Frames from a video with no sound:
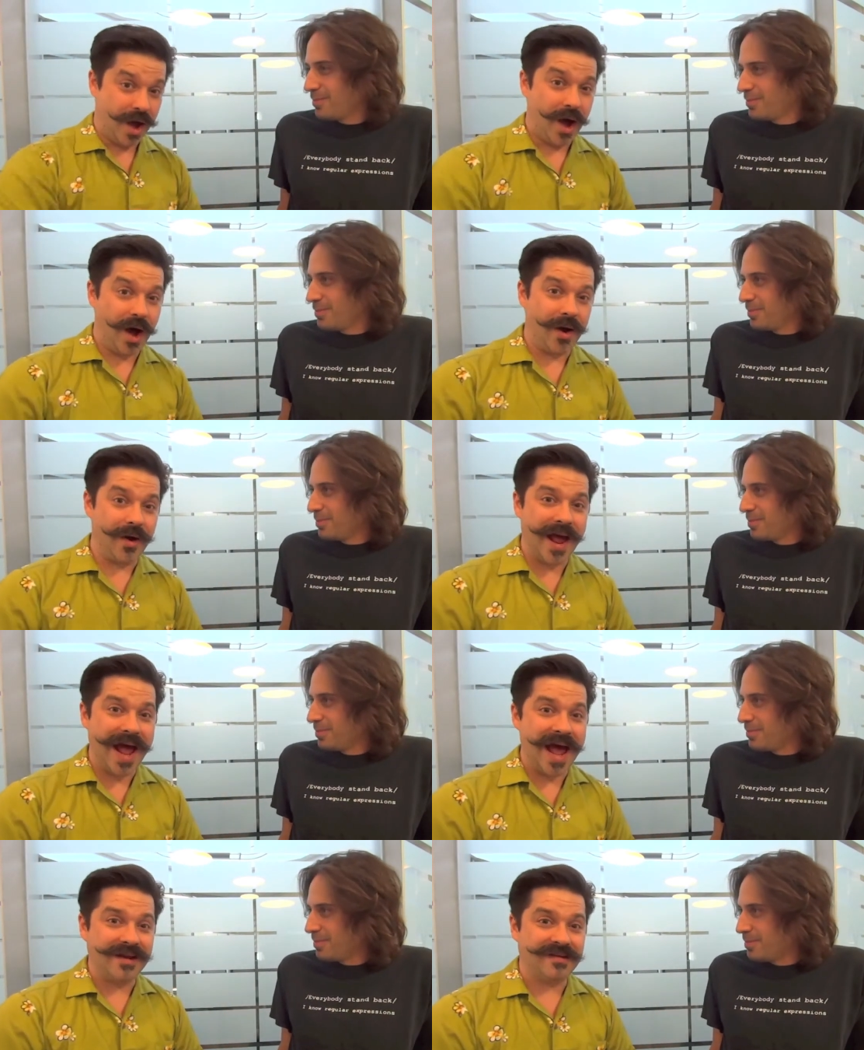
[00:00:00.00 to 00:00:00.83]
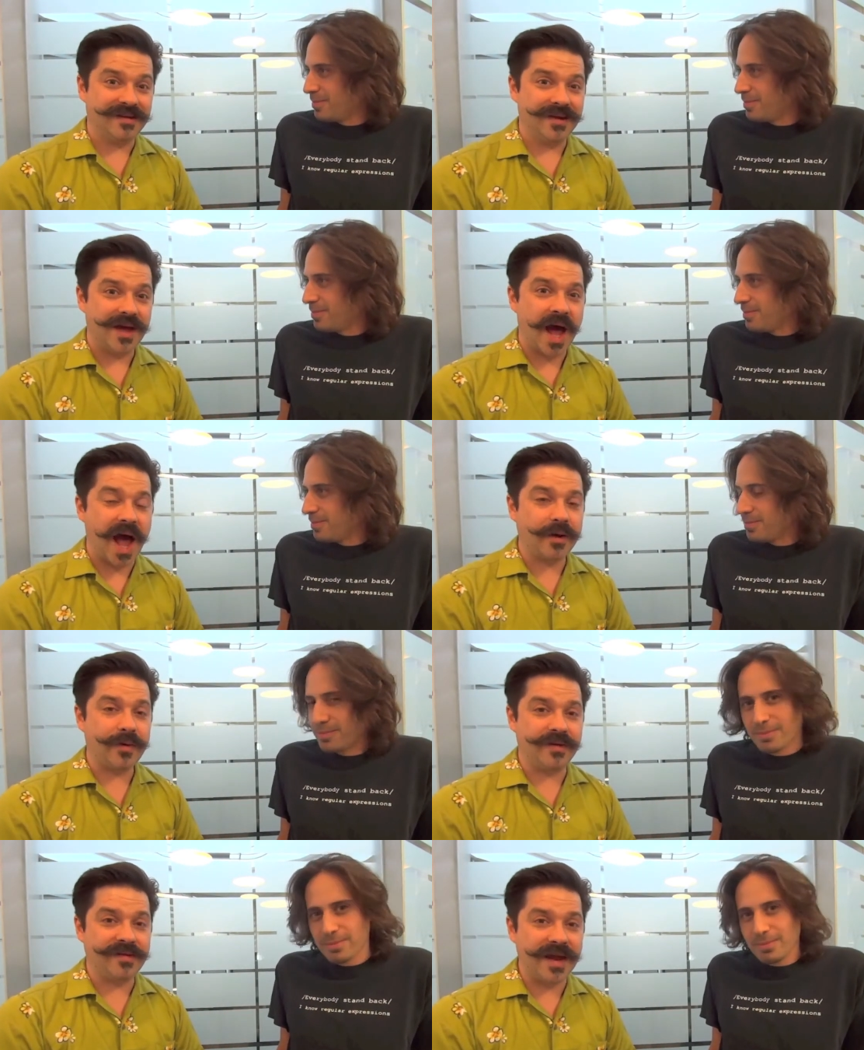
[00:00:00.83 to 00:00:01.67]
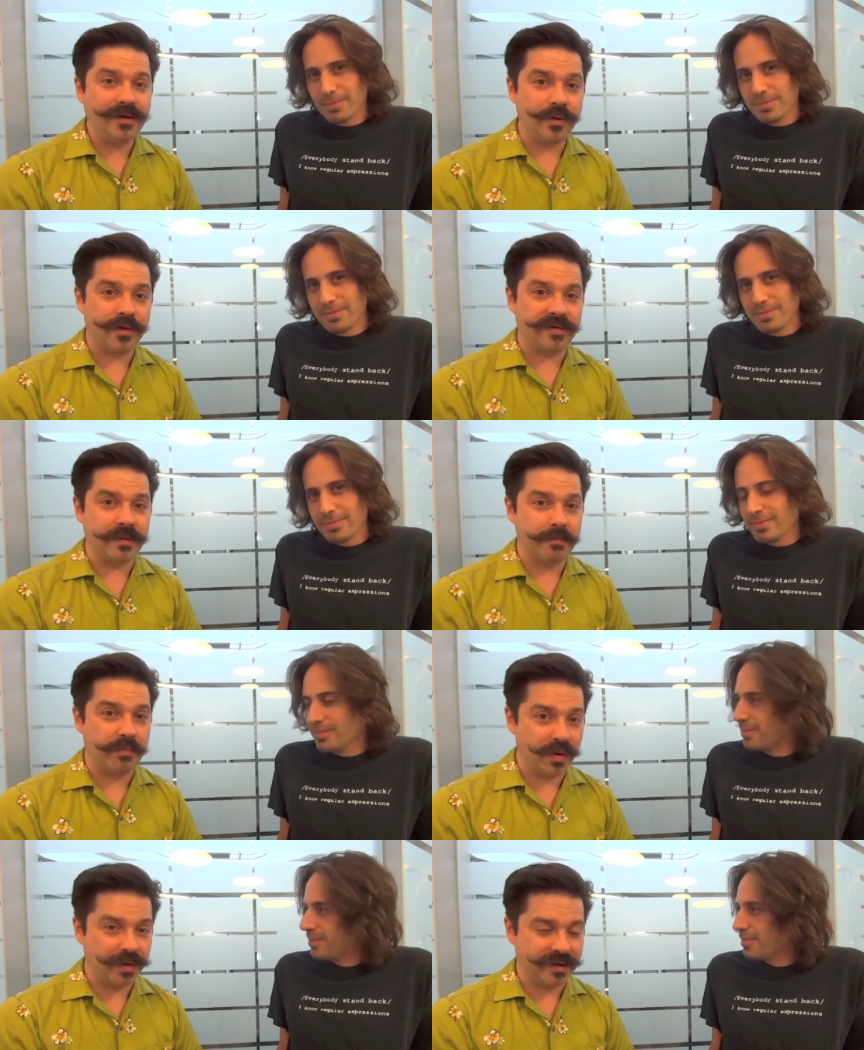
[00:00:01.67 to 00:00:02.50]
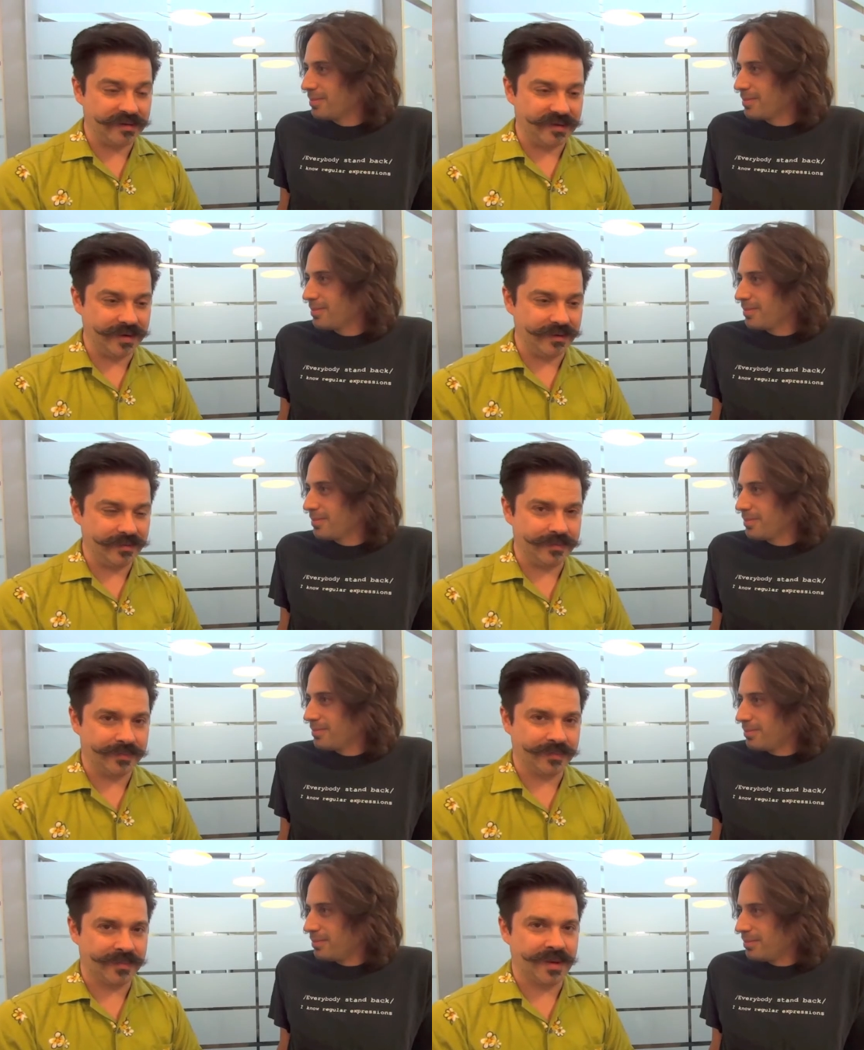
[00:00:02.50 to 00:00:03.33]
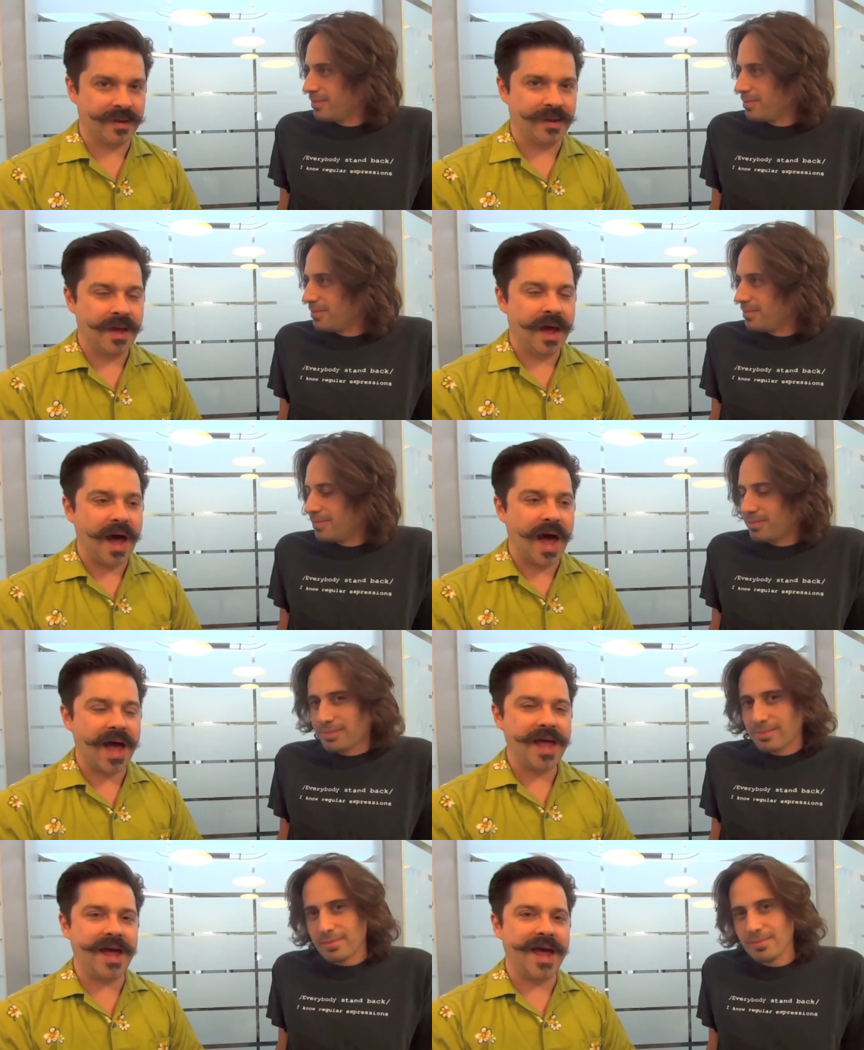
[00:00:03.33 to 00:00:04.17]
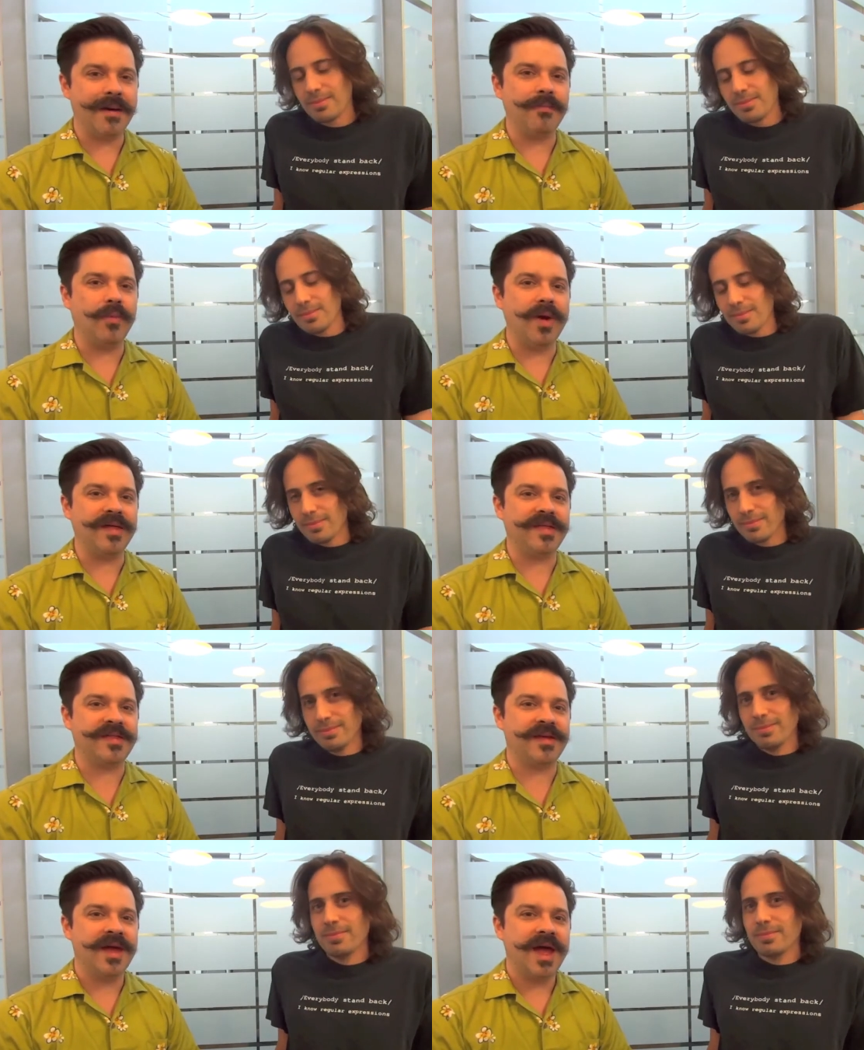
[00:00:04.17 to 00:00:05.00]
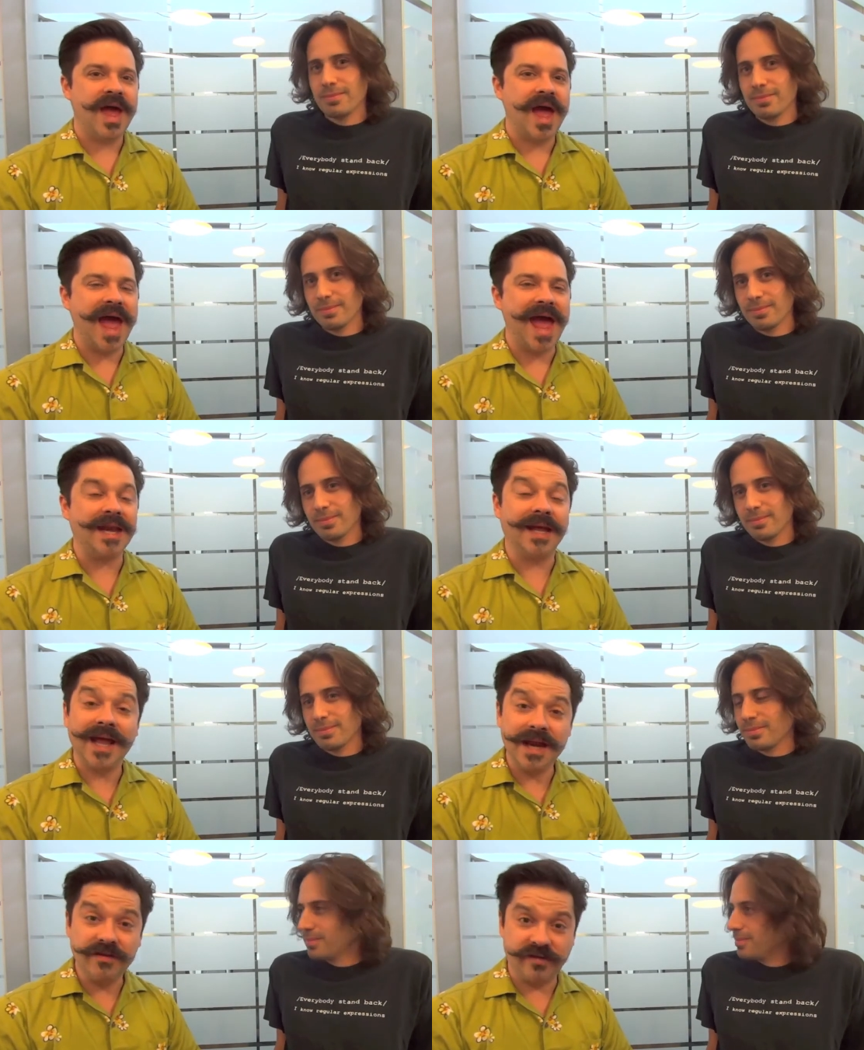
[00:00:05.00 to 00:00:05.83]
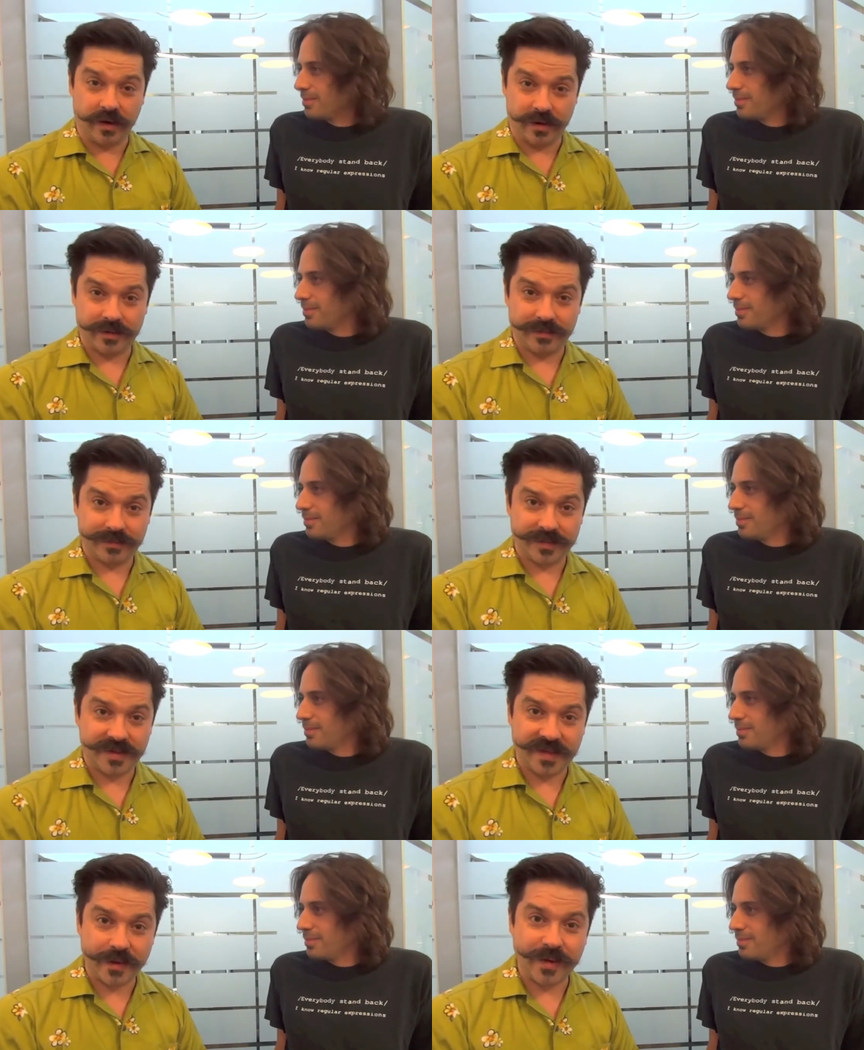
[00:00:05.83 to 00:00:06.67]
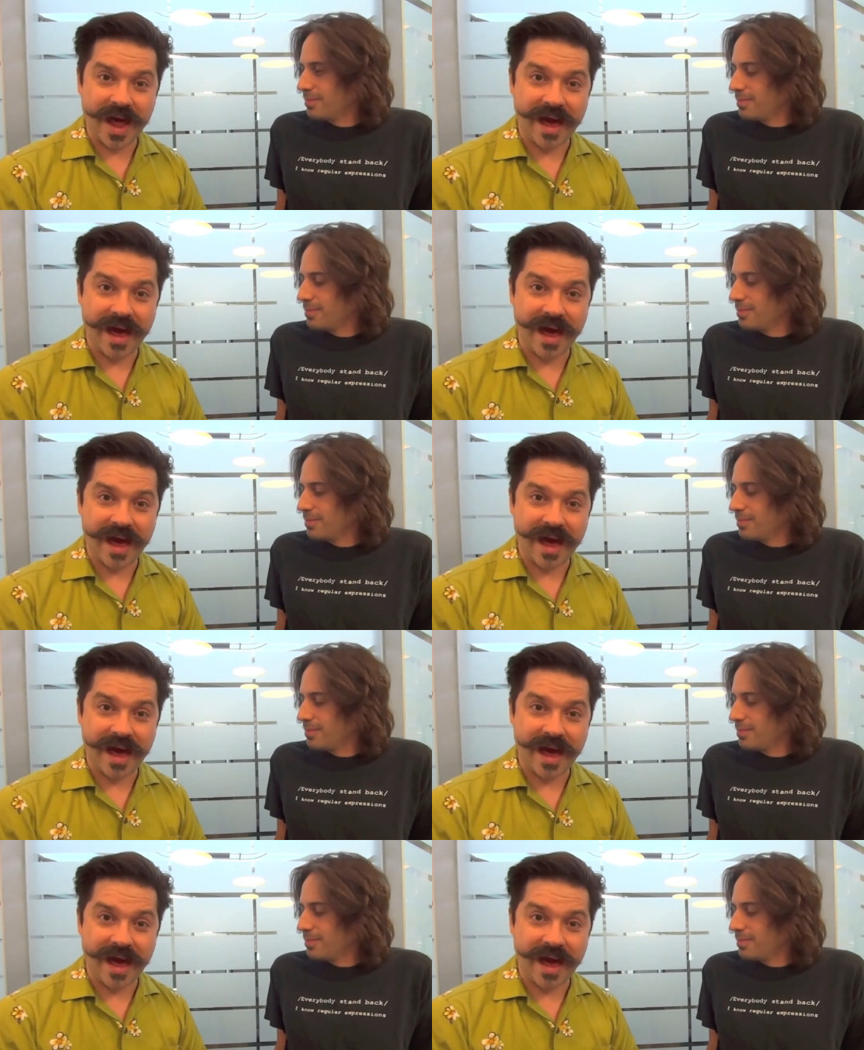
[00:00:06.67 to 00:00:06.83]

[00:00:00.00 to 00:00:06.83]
Speaker 1: are at Acquia's headquarters in Burlington. I am with an intern that we